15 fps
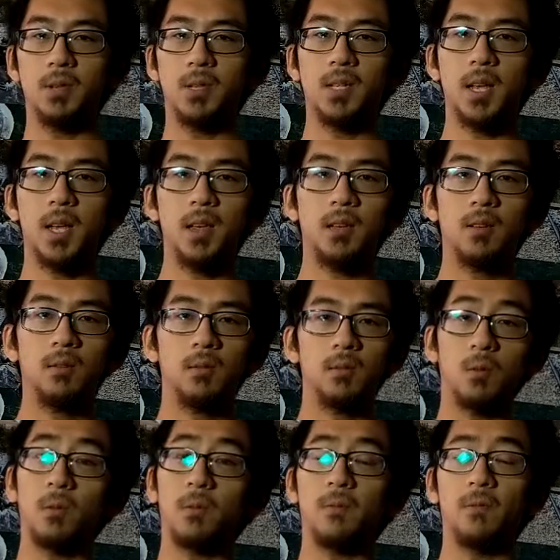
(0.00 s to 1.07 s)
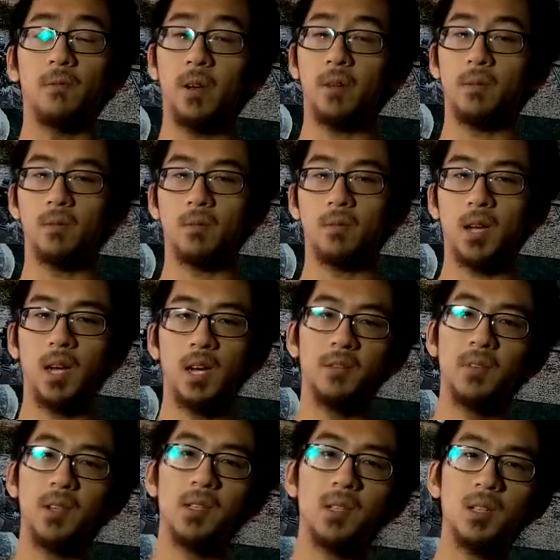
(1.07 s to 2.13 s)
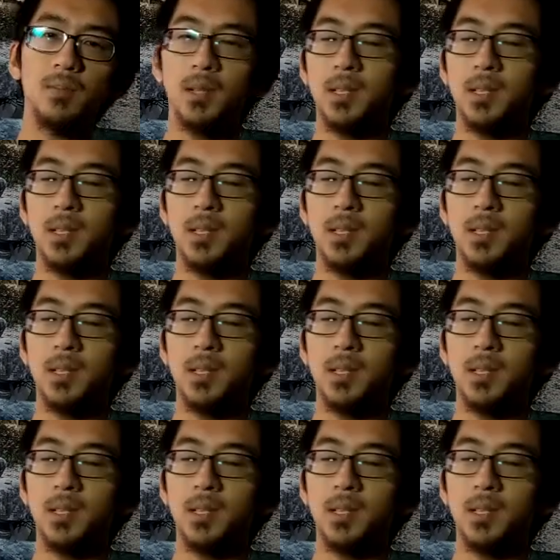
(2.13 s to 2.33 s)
he was saying, or kind of easily,